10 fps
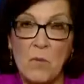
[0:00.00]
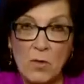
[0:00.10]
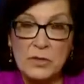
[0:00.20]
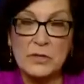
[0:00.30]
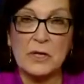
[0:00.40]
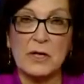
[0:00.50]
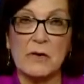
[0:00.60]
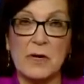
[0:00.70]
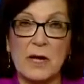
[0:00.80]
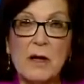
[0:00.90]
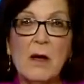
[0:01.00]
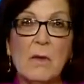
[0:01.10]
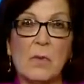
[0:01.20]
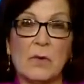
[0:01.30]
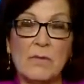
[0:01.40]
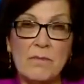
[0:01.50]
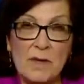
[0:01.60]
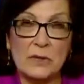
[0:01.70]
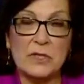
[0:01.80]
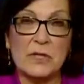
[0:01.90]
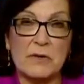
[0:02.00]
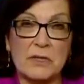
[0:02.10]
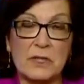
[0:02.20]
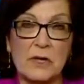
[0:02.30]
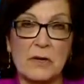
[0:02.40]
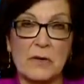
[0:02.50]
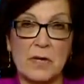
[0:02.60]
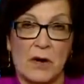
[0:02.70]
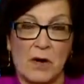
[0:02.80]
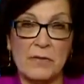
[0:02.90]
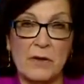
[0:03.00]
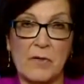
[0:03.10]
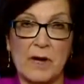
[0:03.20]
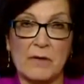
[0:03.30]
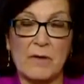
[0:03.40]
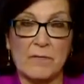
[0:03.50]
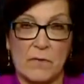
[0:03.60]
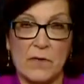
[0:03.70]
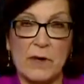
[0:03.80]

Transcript: more security, more military security on the ground for the